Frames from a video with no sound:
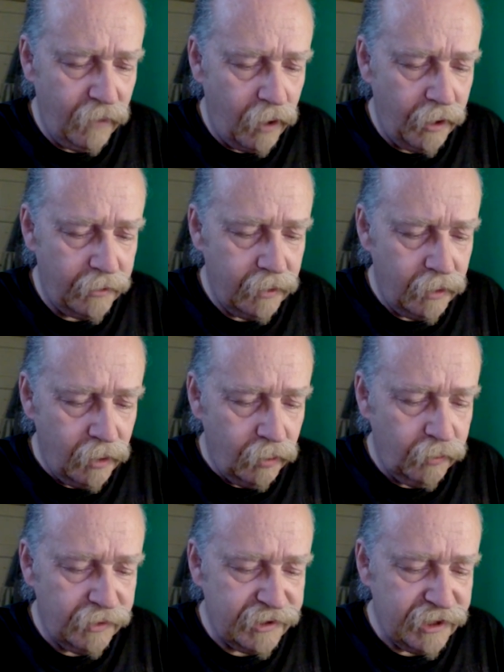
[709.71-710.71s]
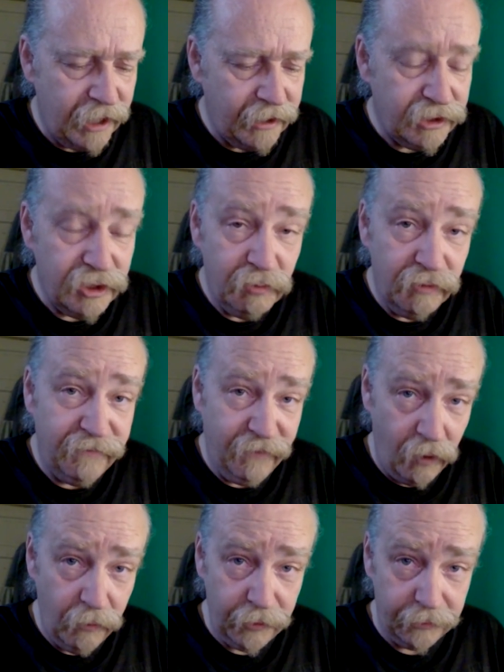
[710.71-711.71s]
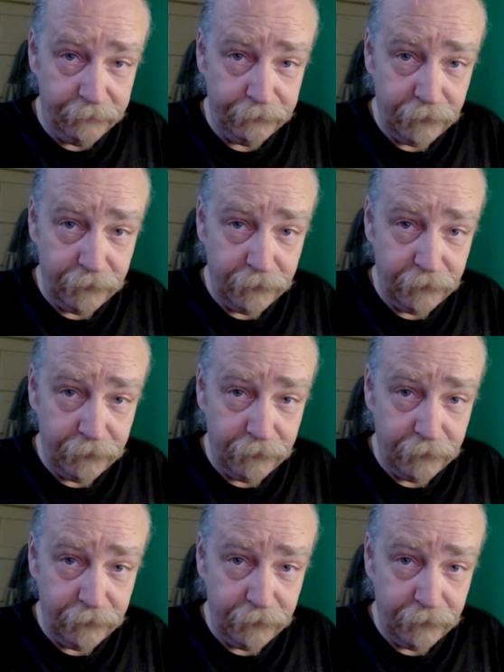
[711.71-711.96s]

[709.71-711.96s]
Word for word: on with science, to move forward,